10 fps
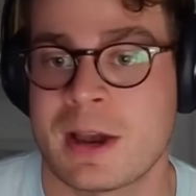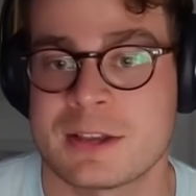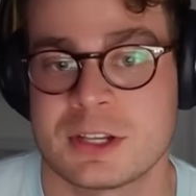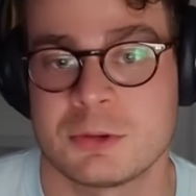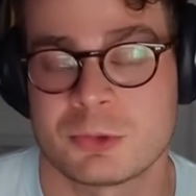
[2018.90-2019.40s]

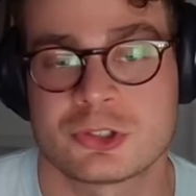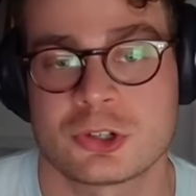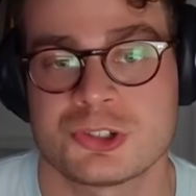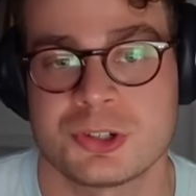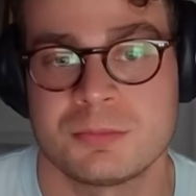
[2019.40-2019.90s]
has a
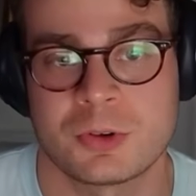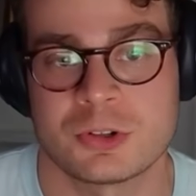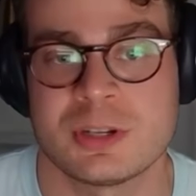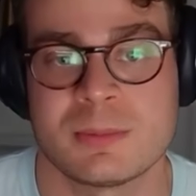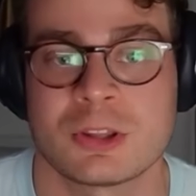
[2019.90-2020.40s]
resurgent
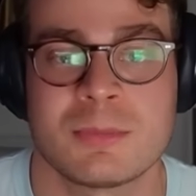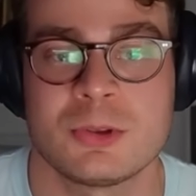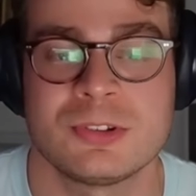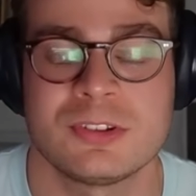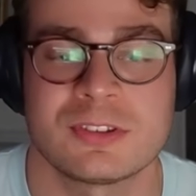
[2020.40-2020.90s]
first team
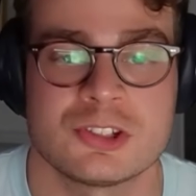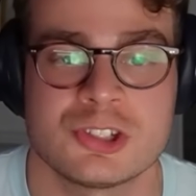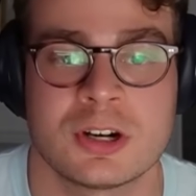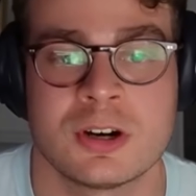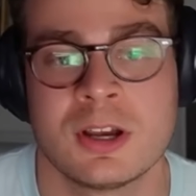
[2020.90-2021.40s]
All-W season
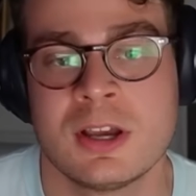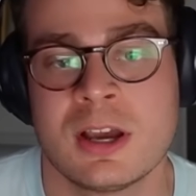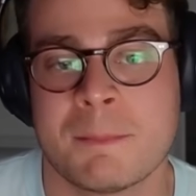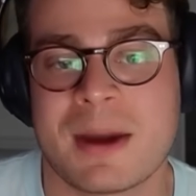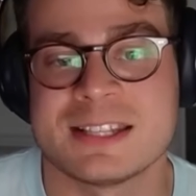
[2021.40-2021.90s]
this year.
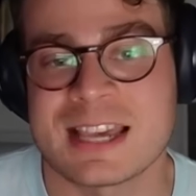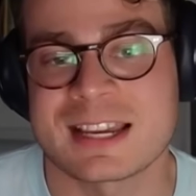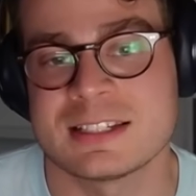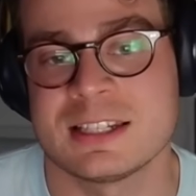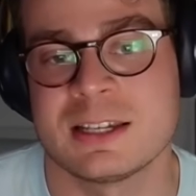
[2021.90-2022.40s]
My
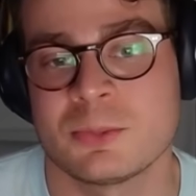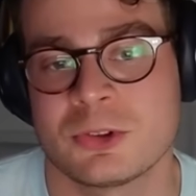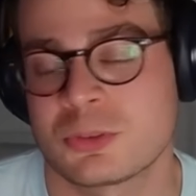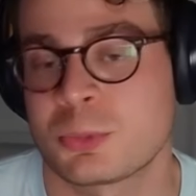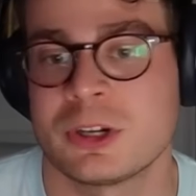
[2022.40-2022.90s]
second team
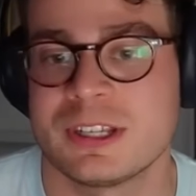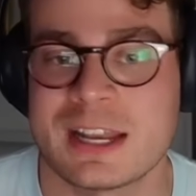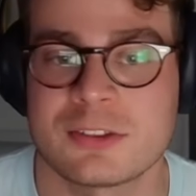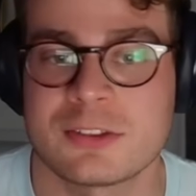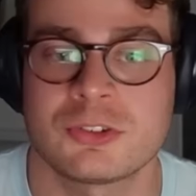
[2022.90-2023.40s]
was Sabreena
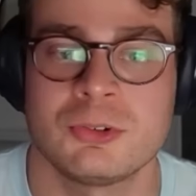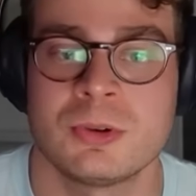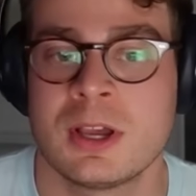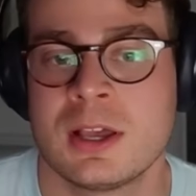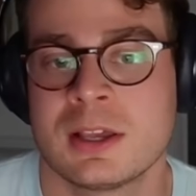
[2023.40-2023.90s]
Ionescu,
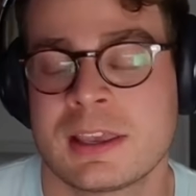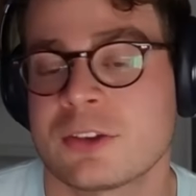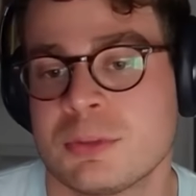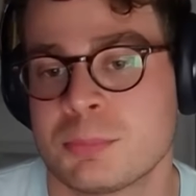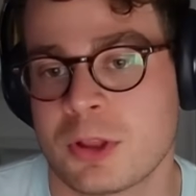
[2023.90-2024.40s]

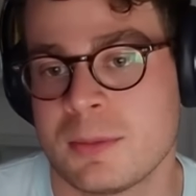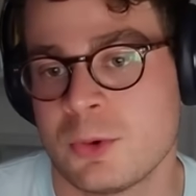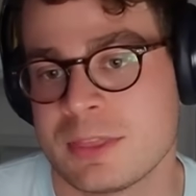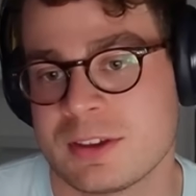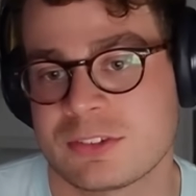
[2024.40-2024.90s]
Kelsey Plum,
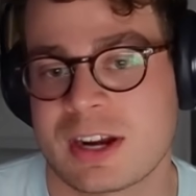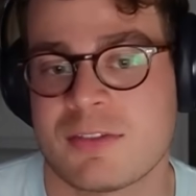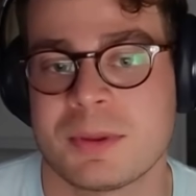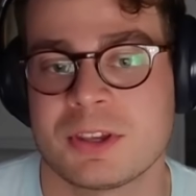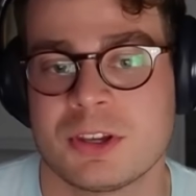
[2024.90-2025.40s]
who I think is going to
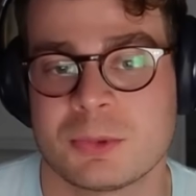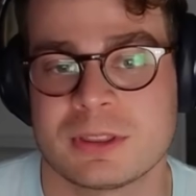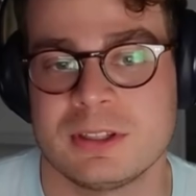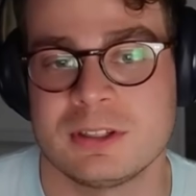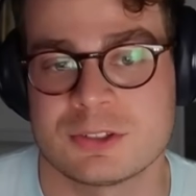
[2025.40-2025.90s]
have a big year
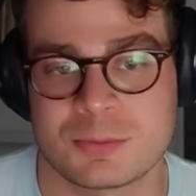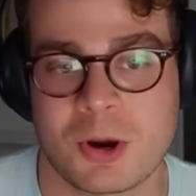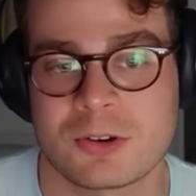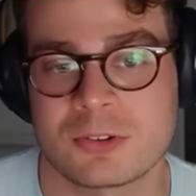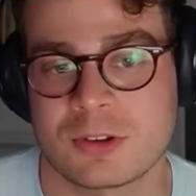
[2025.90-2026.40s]
with the
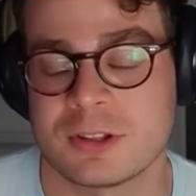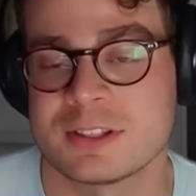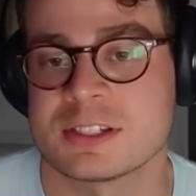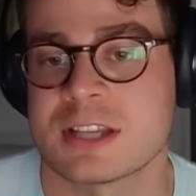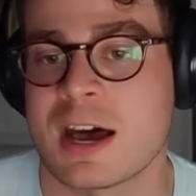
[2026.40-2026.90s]
Sparks,
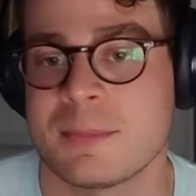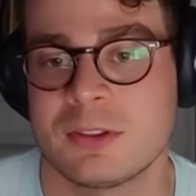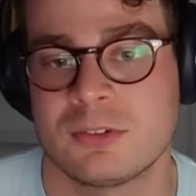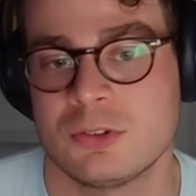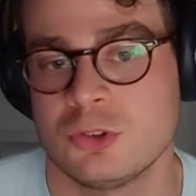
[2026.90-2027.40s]
Alyssa
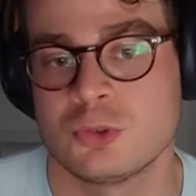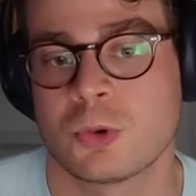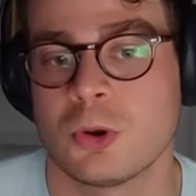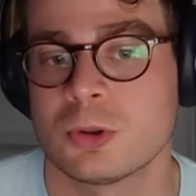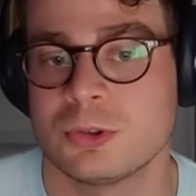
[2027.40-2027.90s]
Thomas, new
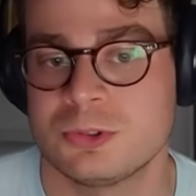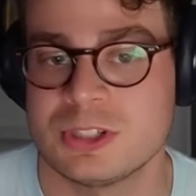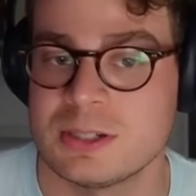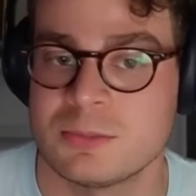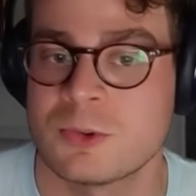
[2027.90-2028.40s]
role, new
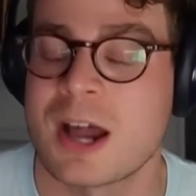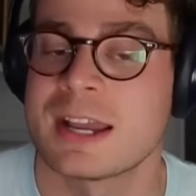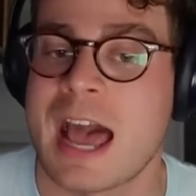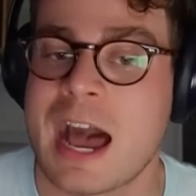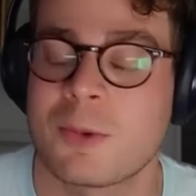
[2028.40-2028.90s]
team,
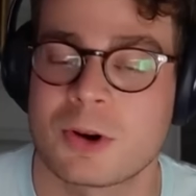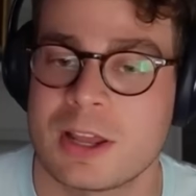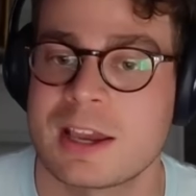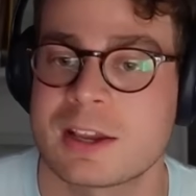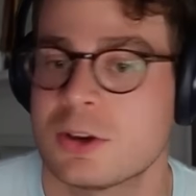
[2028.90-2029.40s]
Ryan Howard,
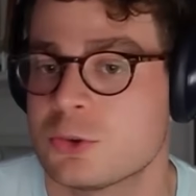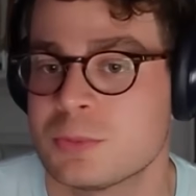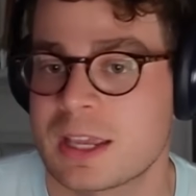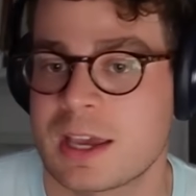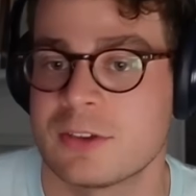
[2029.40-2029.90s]
and Nneka
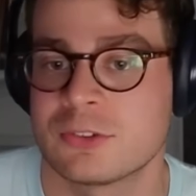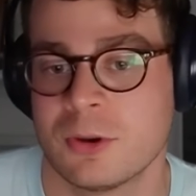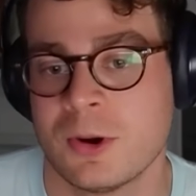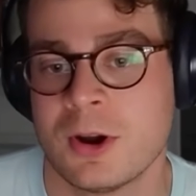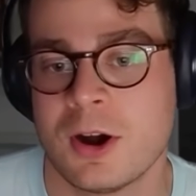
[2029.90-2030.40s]
Ogwumike.
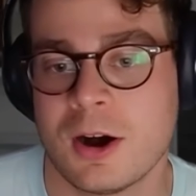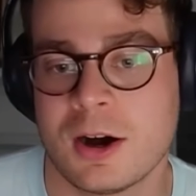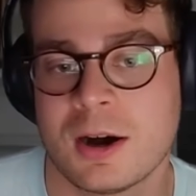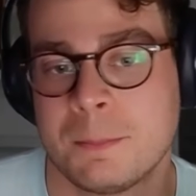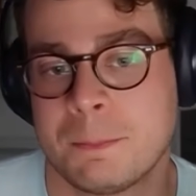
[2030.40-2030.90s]
So
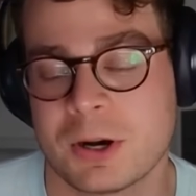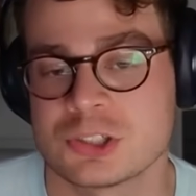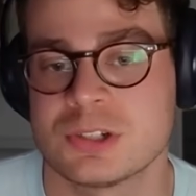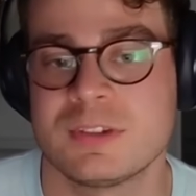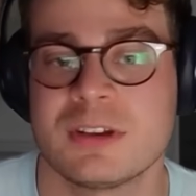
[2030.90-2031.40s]
a
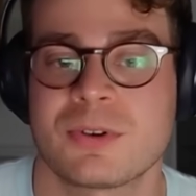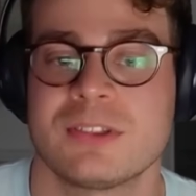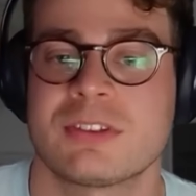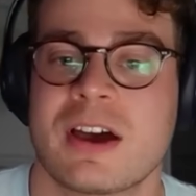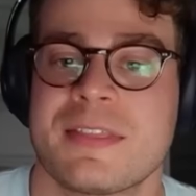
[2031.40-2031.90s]
bunch of
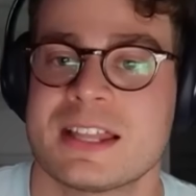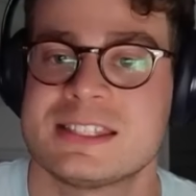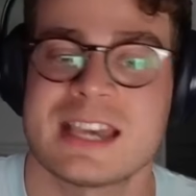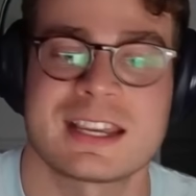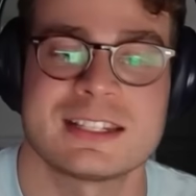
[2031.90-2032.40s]
difference on
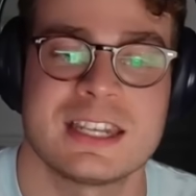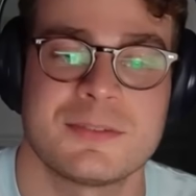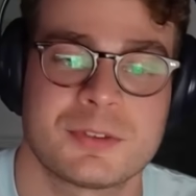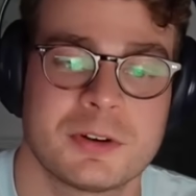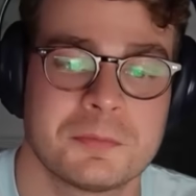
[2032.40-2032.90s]
that second
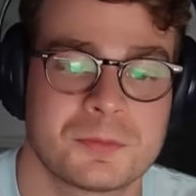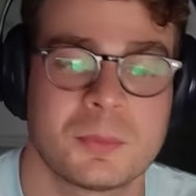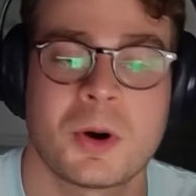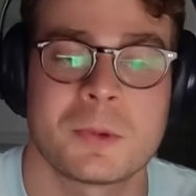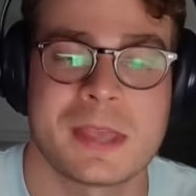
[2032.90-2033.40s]
team from
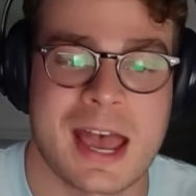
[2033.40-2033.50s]
what we